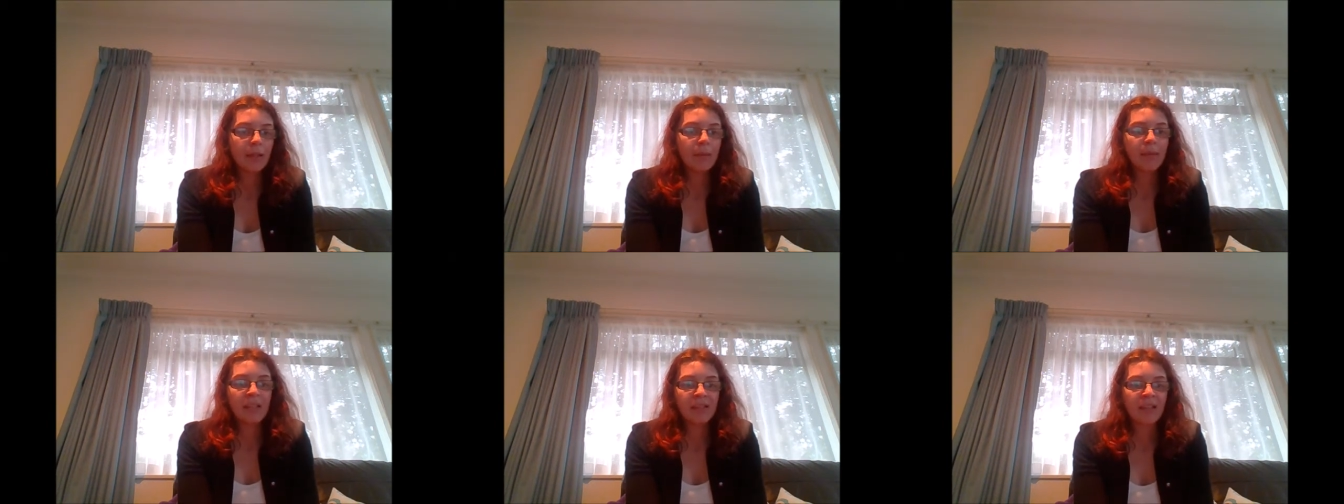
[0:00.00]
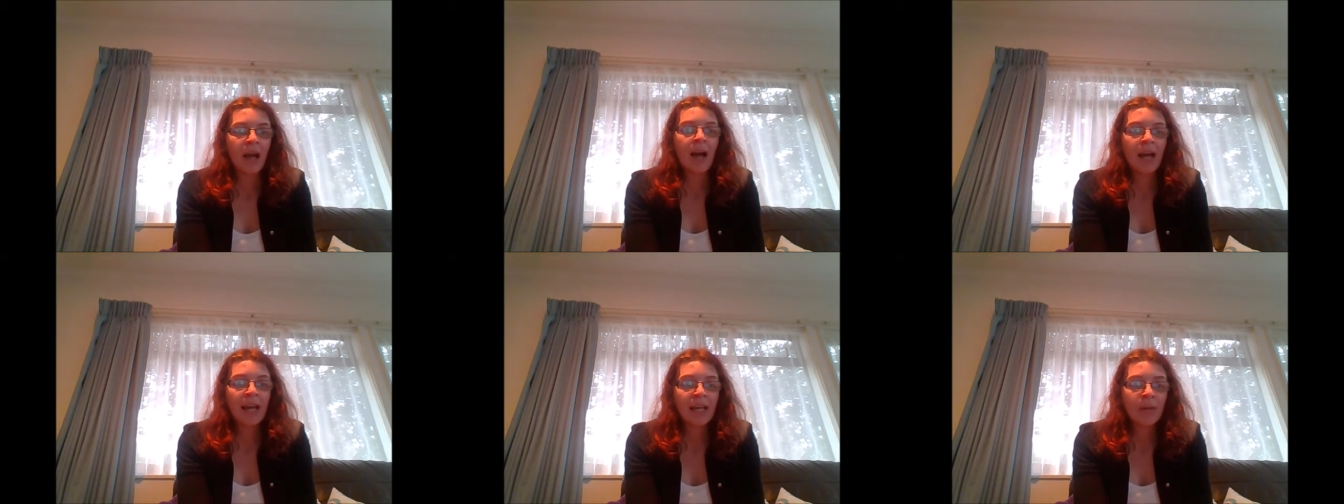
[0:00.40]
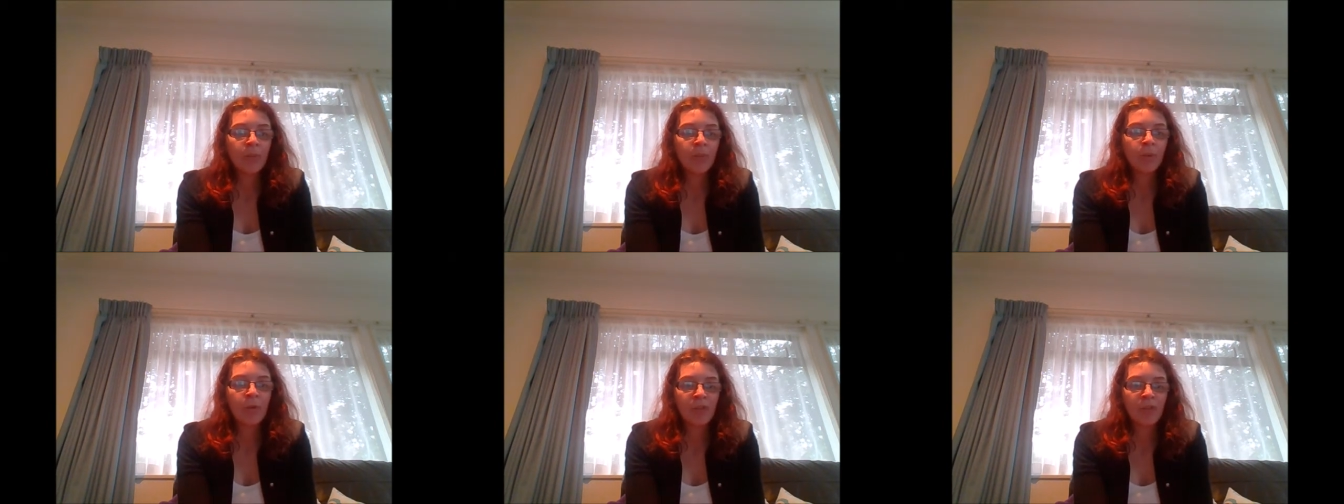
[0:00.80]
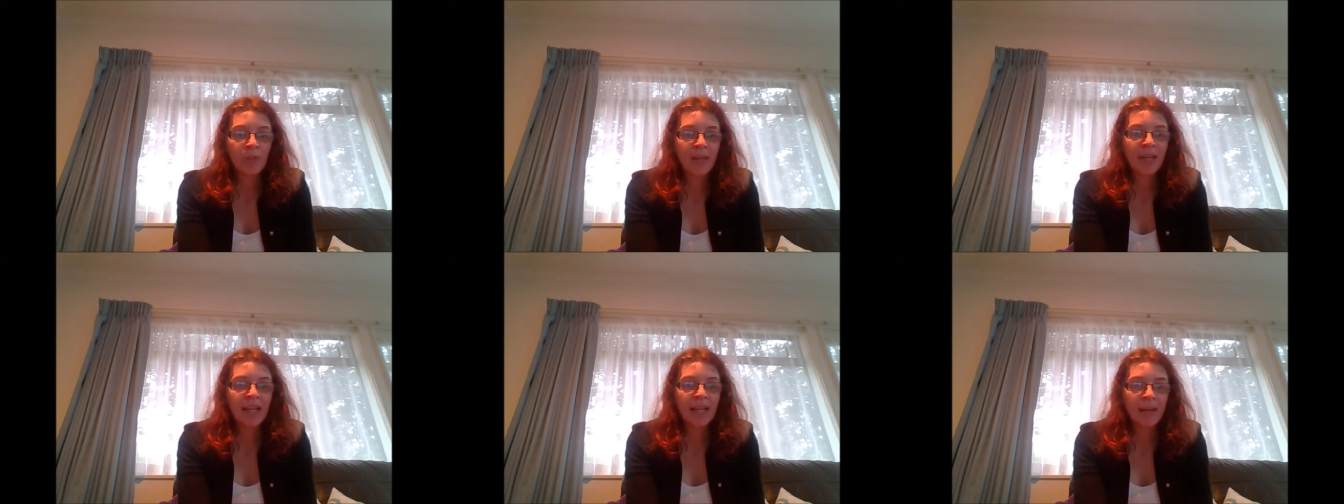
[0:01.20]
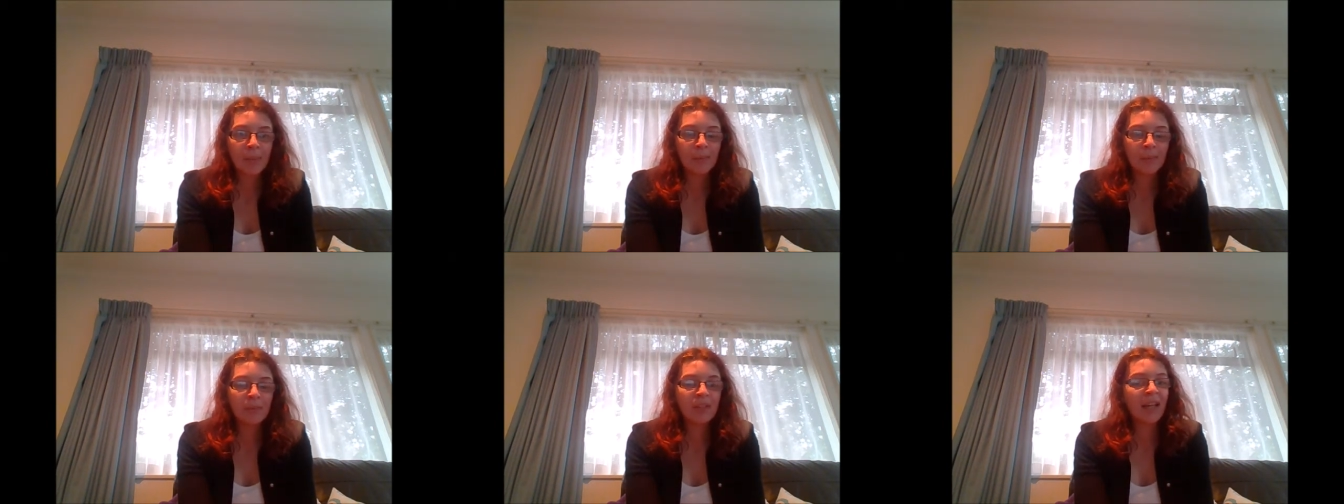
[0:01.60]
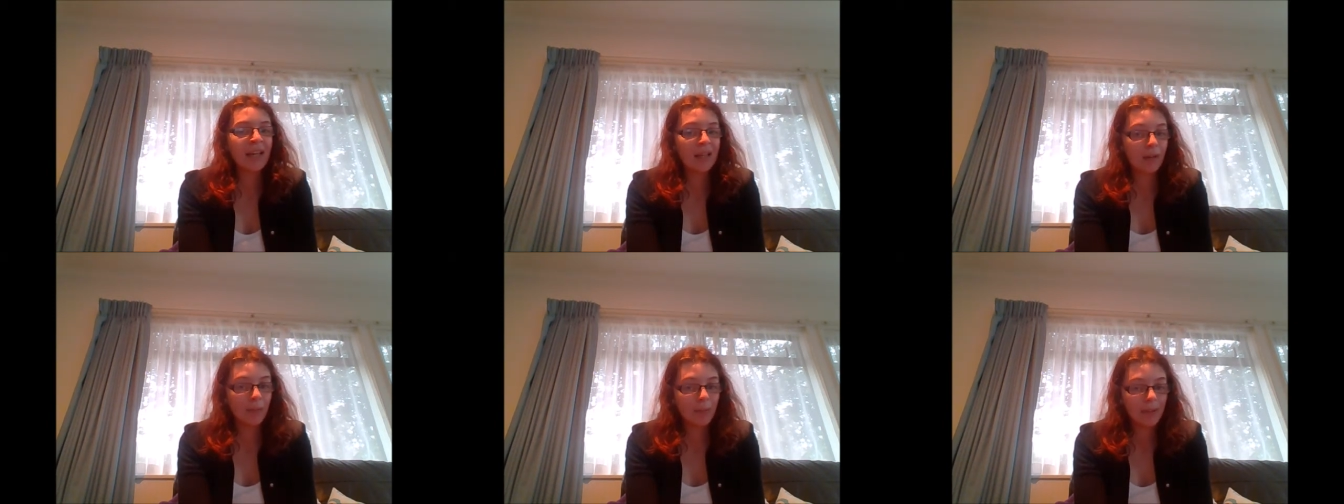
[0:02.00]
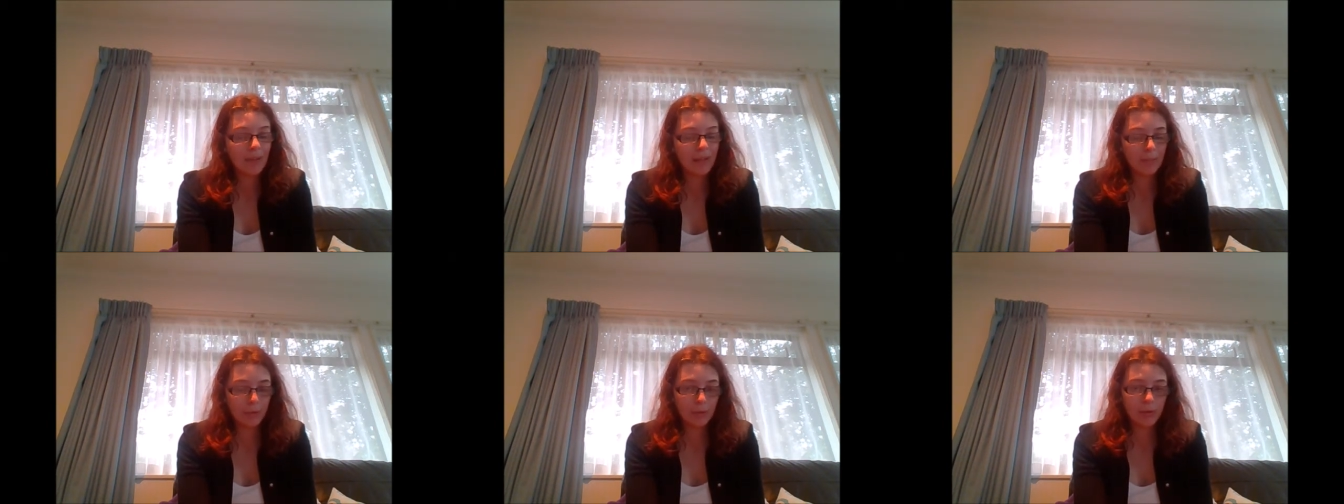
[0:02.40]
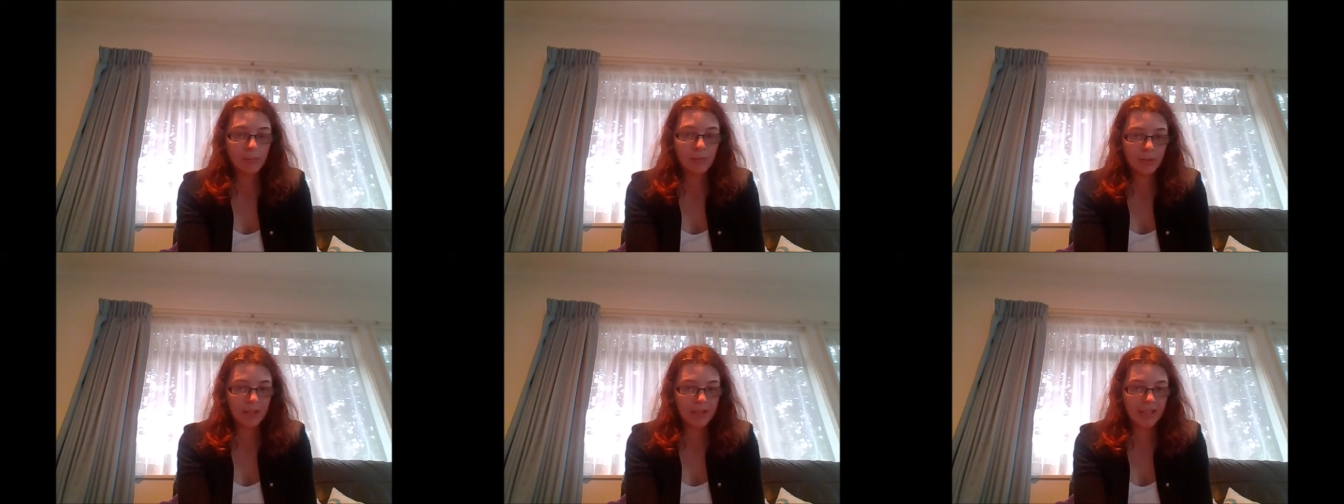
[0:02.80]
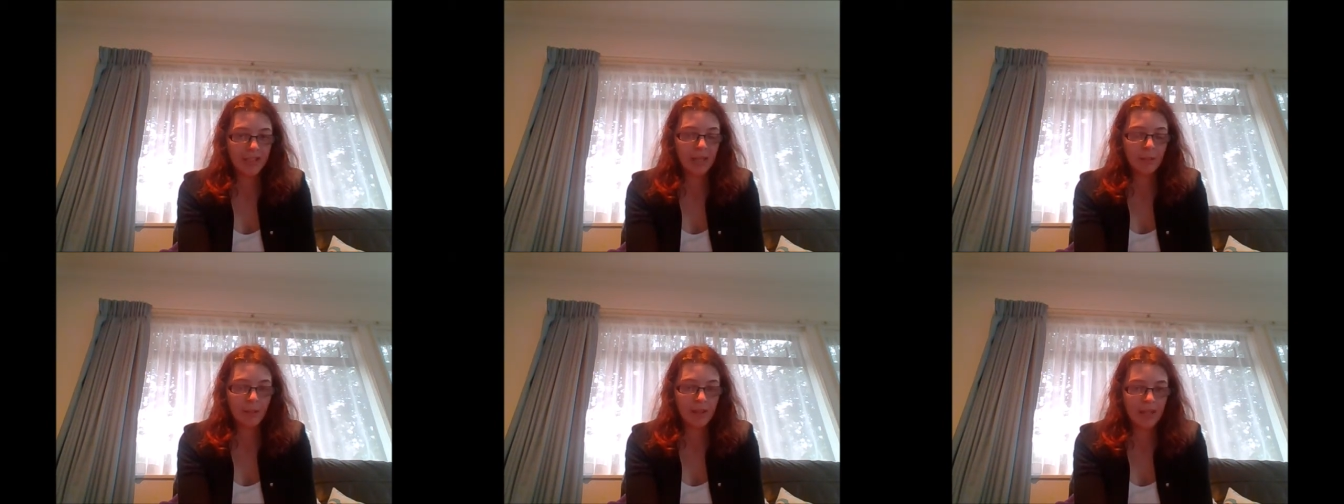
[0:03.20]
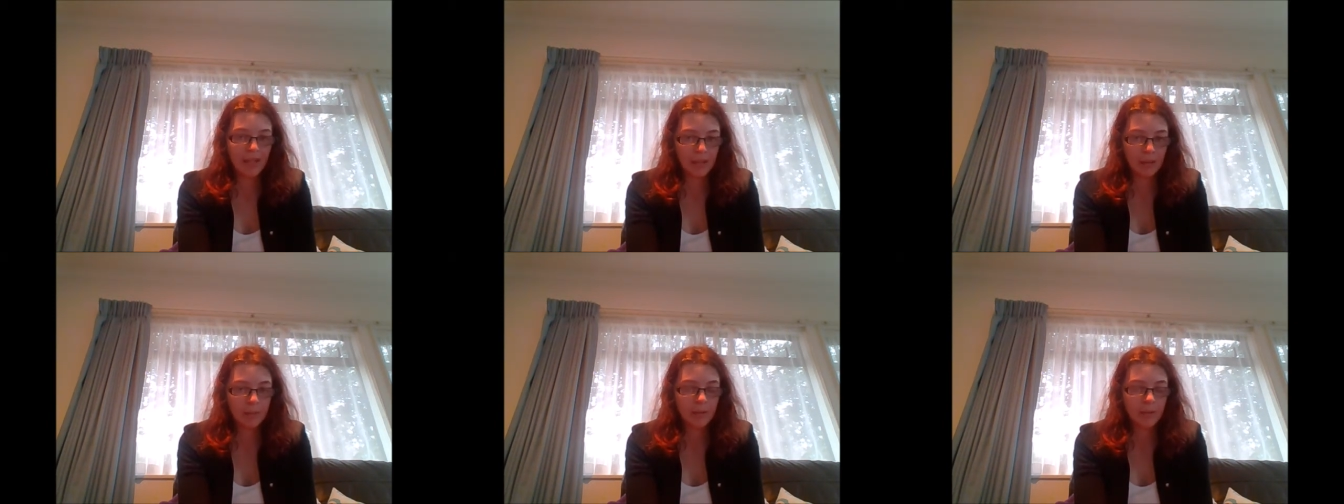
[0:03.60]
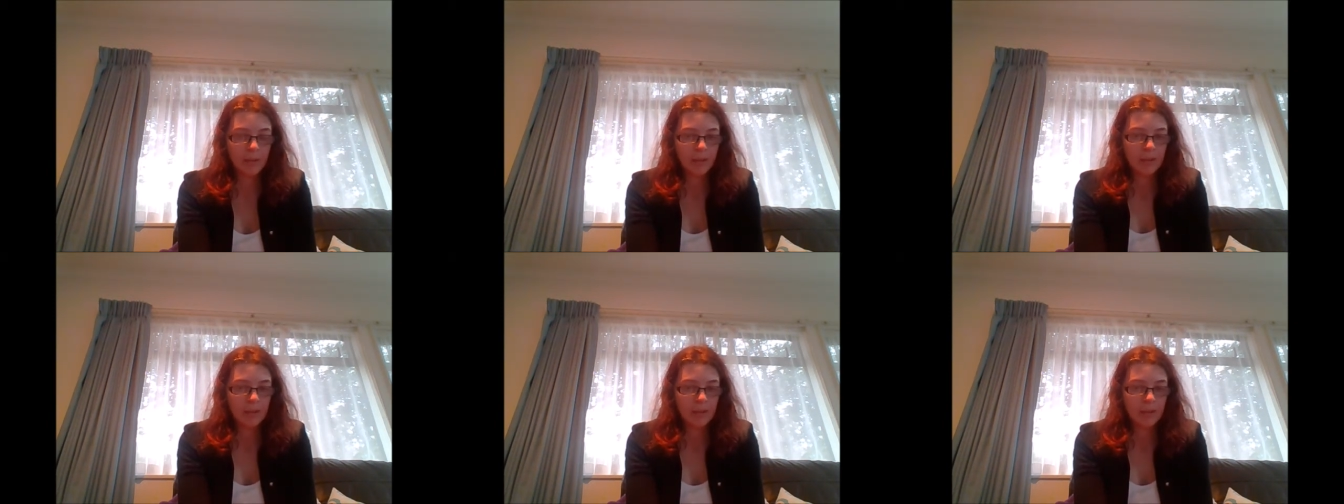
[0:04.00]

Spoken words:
Because I want to be able to help. And more importantly, I want to help